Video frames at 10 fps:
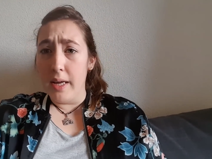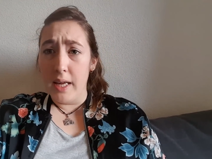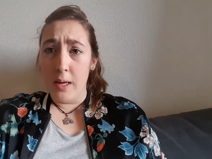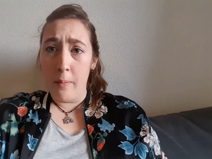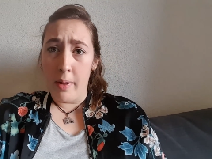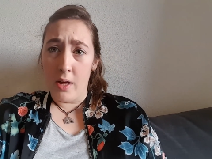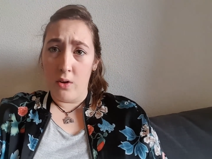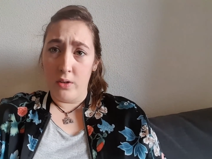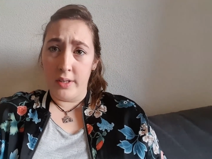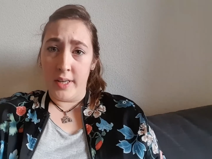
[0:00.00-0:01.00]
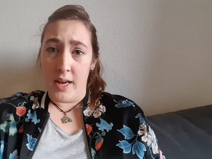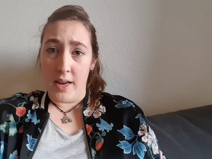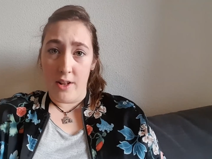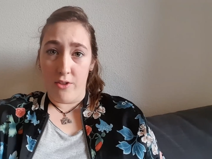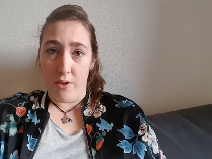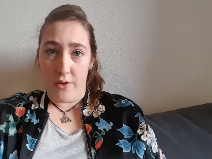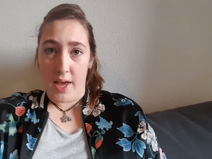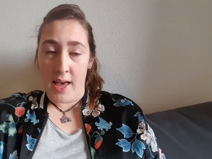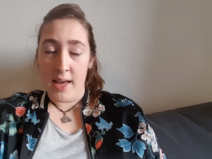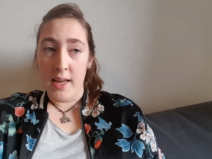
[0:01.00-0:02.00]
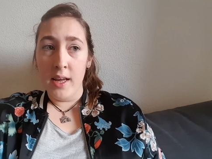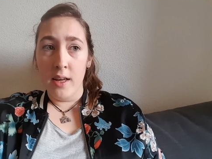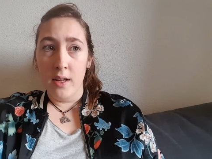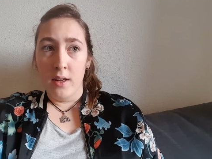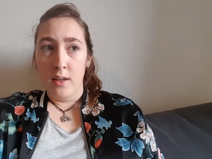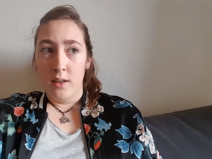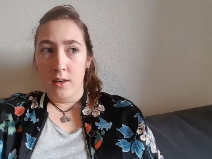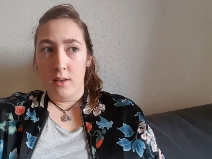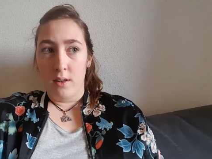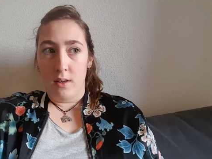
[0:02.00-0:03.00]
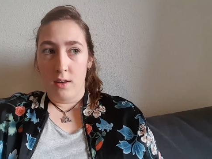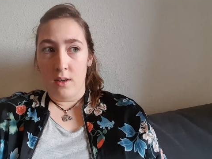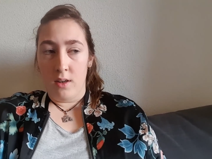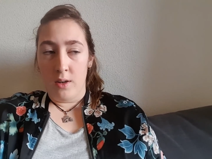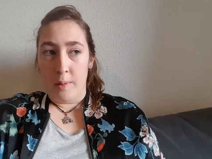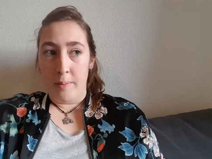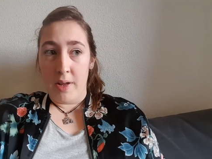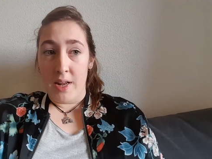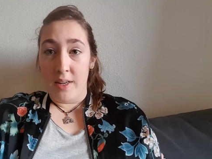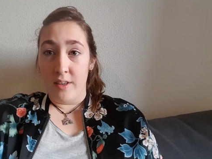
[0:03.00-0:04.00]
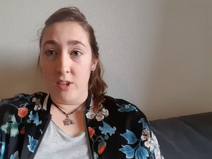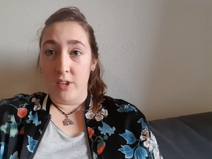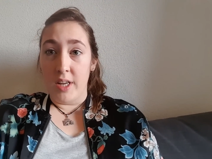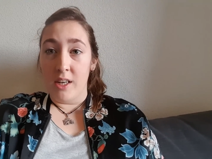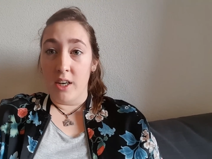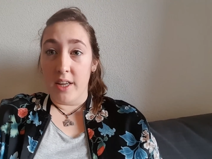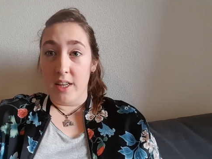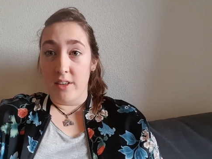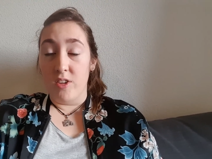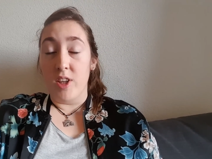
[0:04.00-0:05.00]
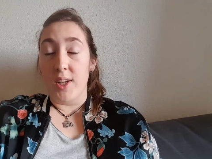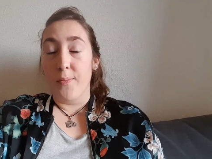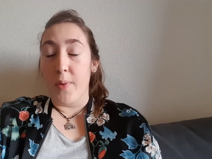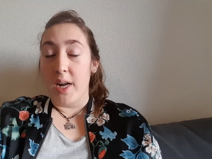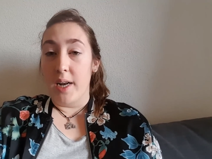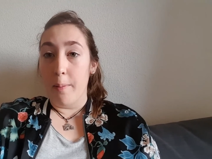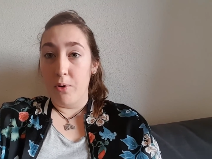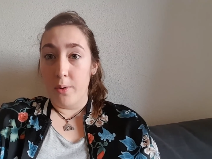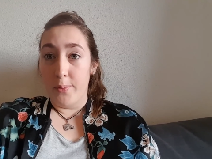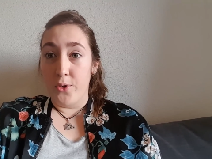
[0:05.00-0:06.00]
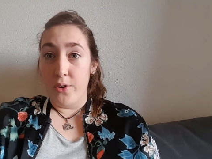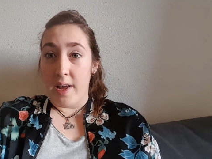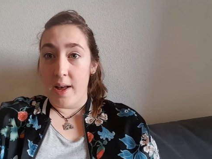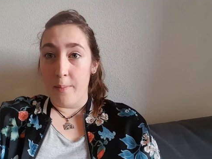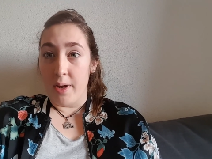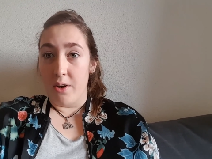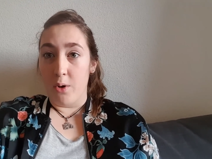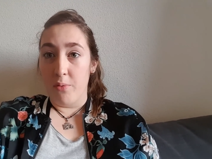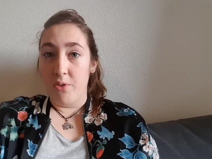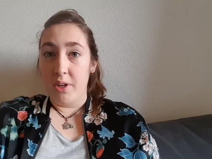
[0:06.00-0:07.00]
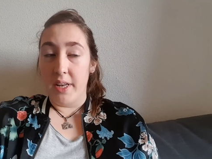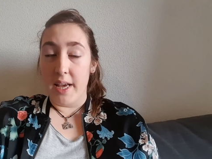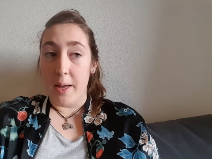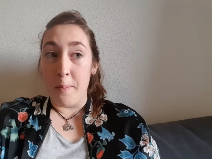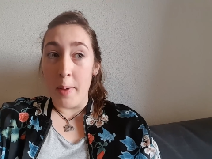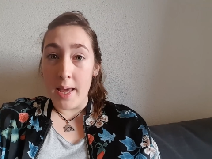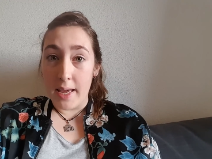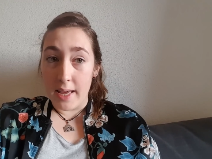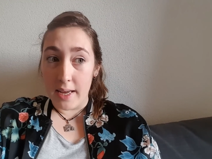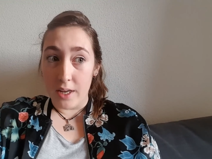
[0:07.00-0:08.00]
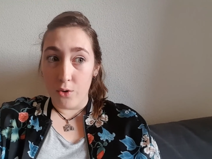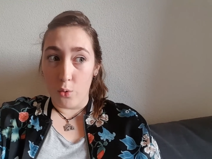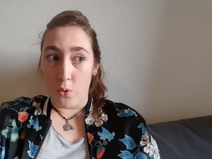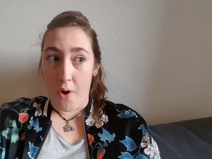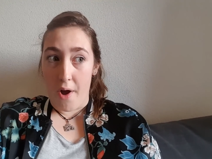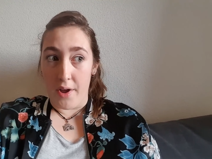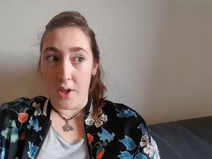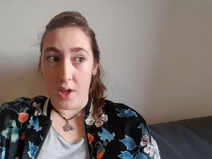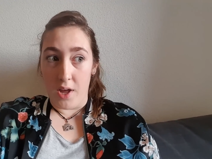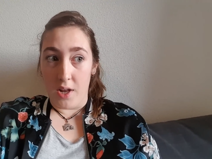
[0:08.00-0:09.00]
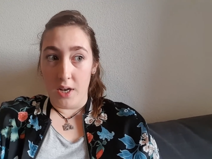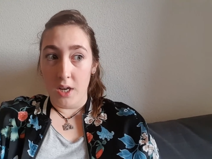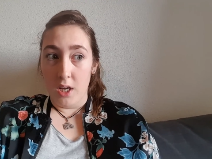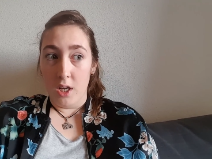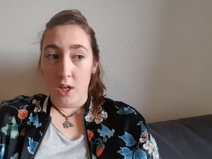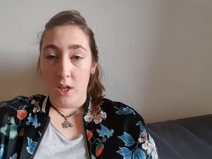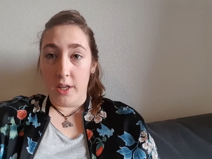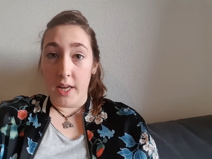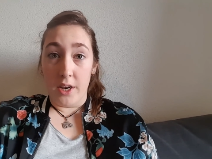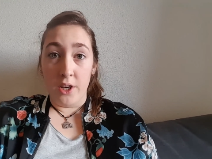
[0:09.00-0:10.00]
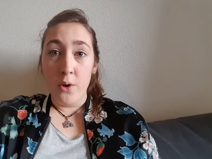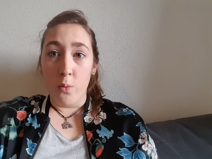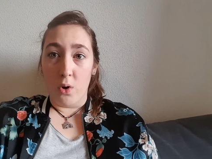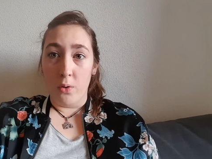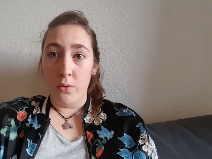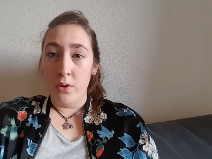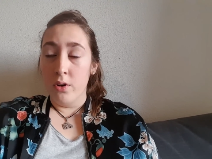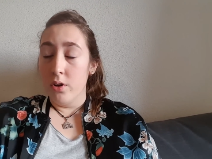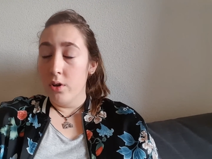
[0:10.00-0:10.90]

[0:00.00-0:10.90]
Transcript: email that it's okay um, and then I can send my laptop to them and hopefully they can make it or I can get a new one